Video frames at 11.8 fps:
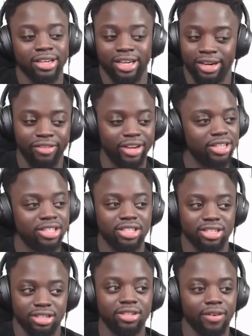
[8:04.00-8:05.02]
lyrics
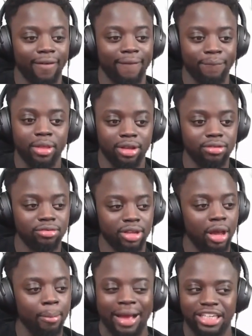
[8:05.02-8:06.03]

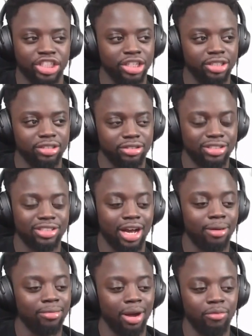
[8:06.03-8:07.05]
are matching. So
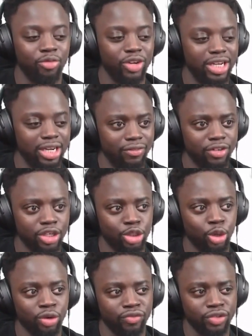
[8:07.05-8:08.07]
I'm really loving the
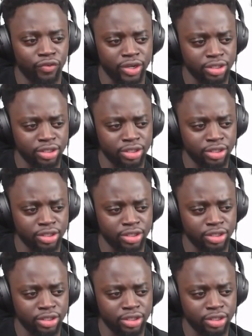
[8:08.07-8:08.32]
tone of his voice.